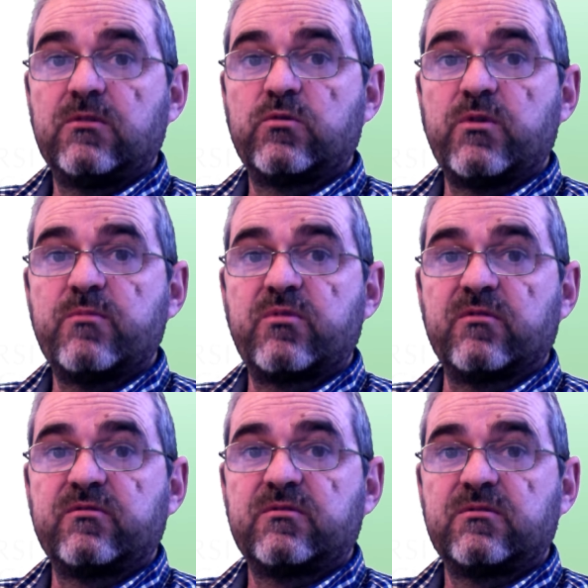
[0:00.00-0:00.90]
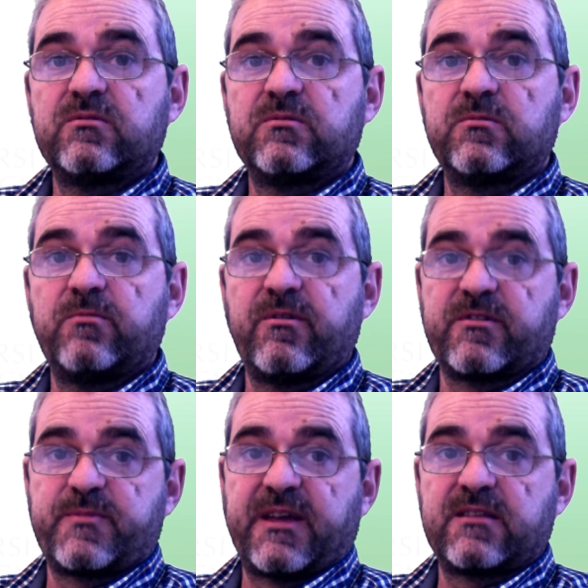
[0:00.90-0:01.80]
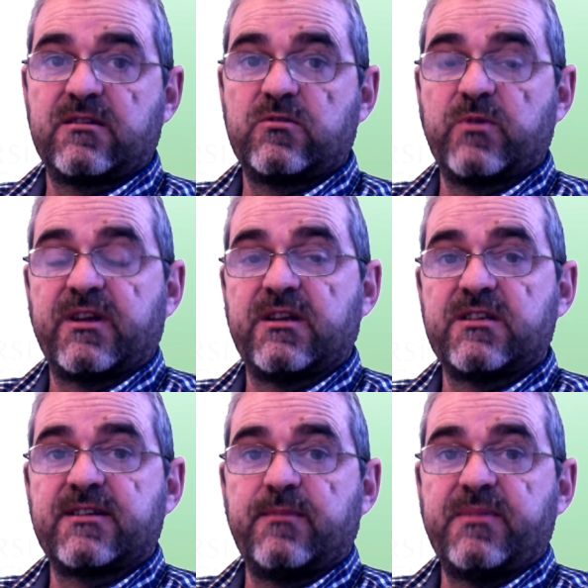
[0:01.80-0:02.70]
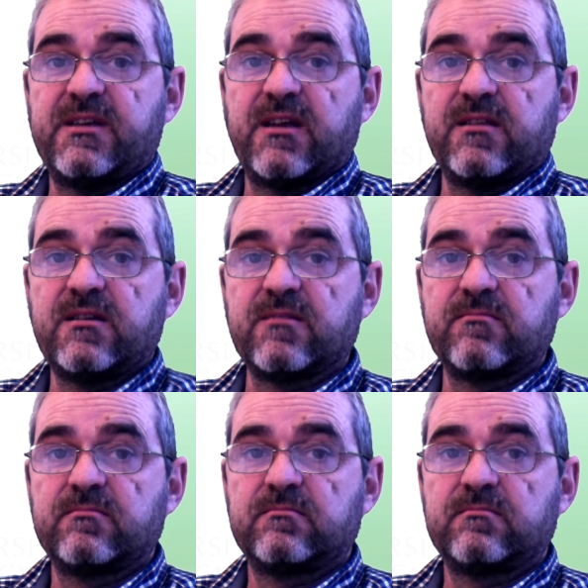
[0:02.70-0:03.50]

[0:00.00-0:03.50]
to improve with respect to an initial PID.